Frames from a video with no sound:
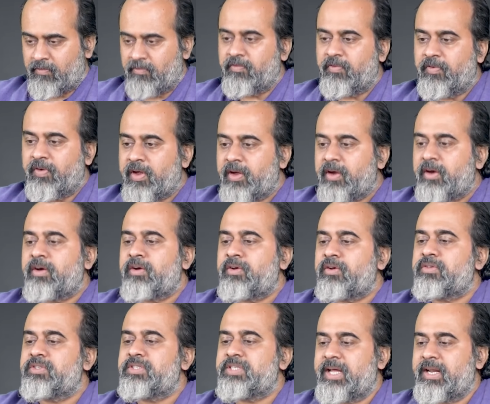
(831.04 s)
where
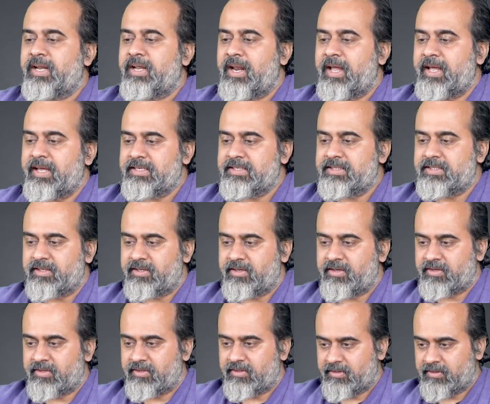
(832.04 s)
to channelize
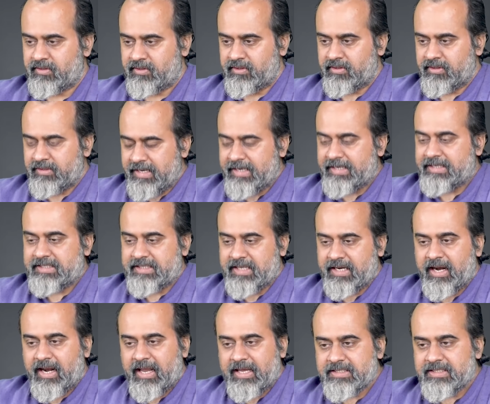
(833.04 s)
it. That
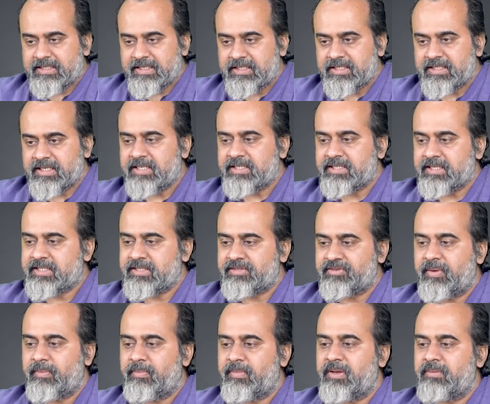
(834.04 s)
channelization is
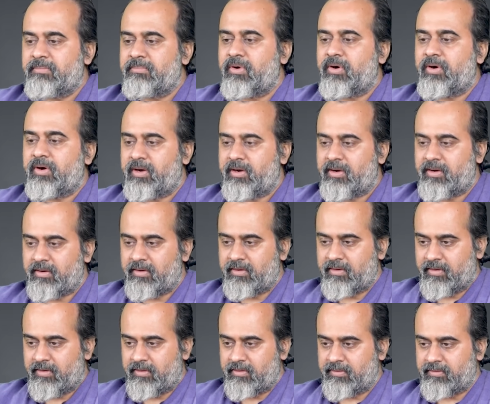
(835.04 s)
extremely important.
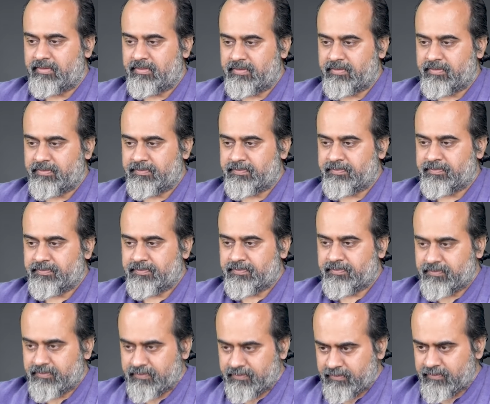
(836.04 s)

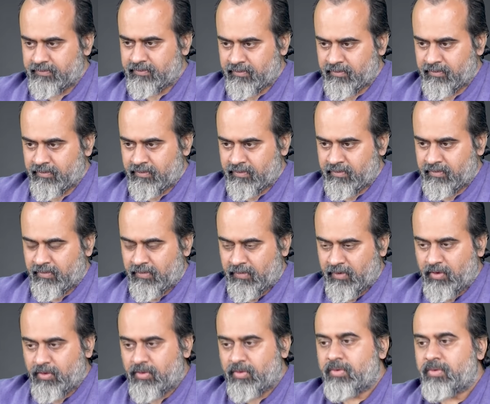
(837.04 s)
Hmm?
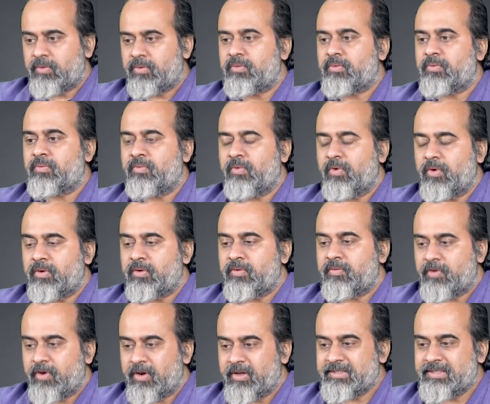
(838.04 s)
You don't want,
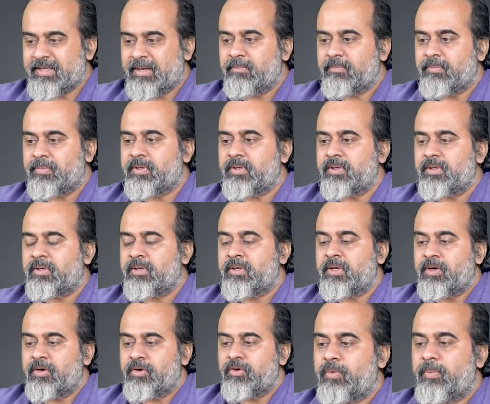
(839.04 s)
for example,
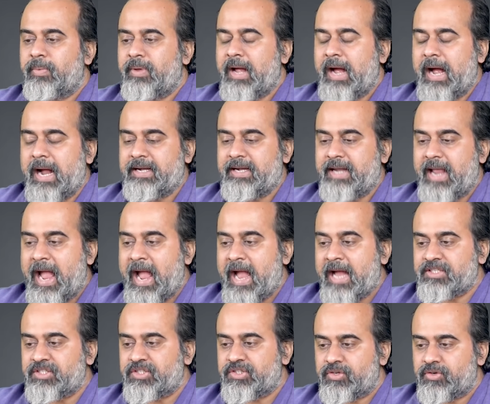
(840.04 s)
to be
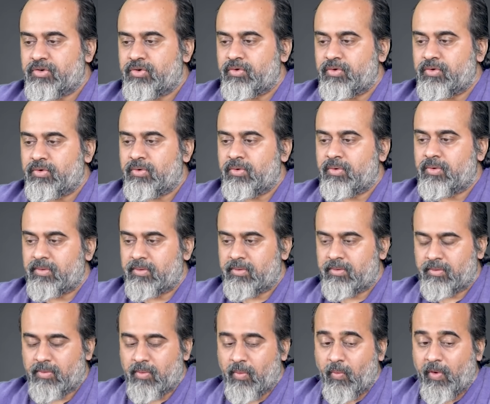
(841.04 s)
attached to
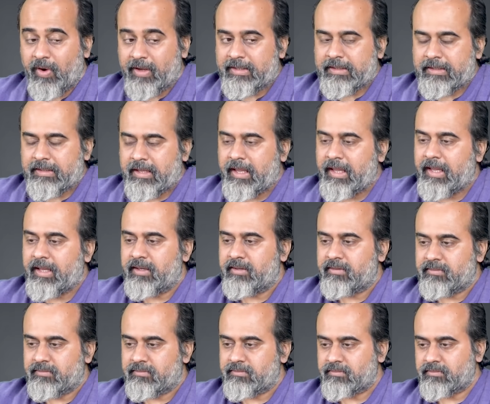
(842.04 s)
one
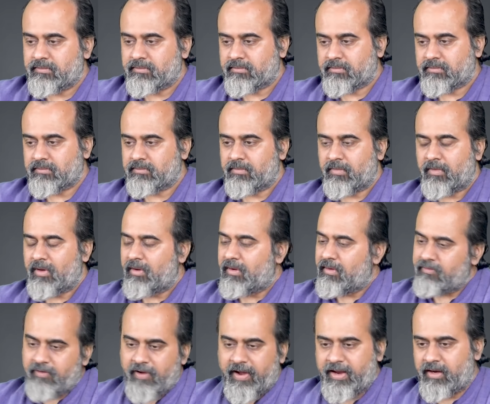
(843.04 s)
thing.
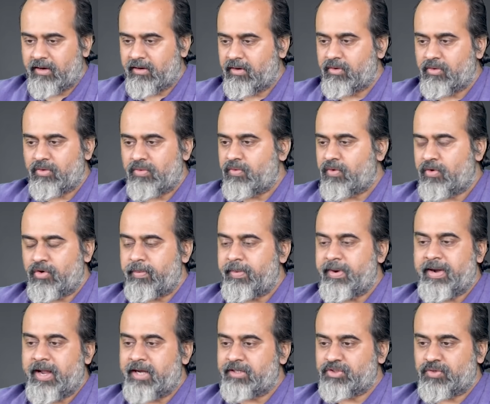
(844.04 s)
Fine, you don't want to be
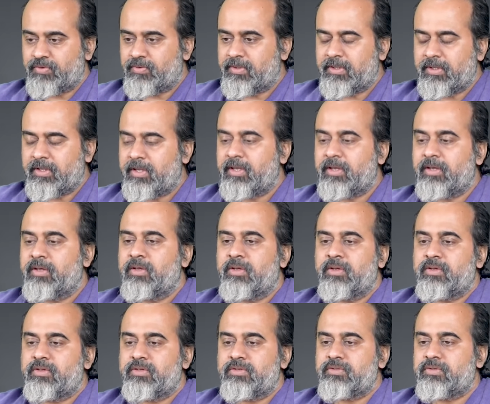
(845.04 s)
attached to one thing,
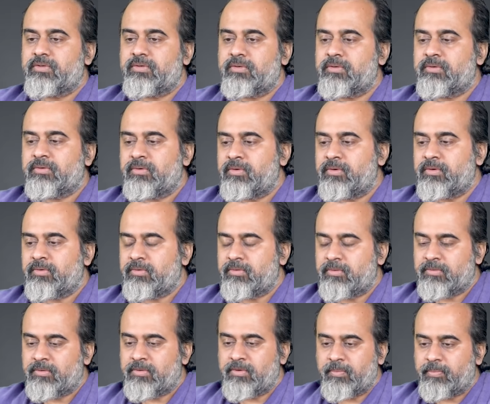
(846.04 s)
so you
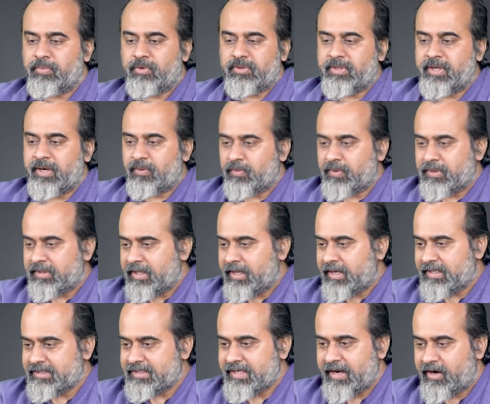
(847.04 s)
you put that one
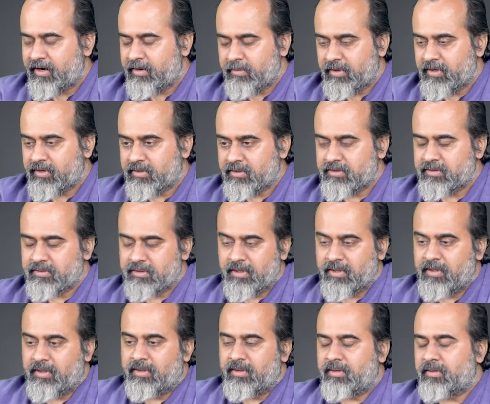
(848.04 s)
thing aside because
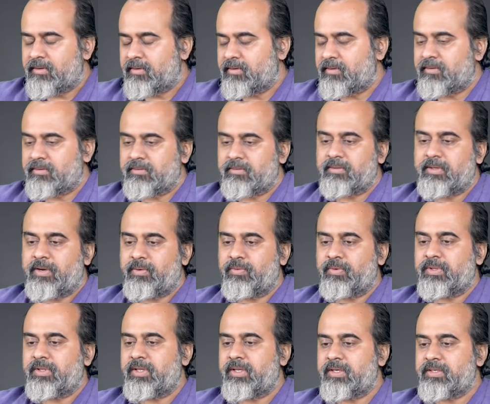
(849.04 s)
uh, that
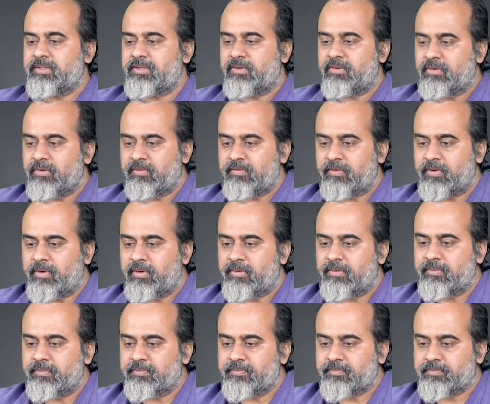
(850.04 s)
one thing is not good for you.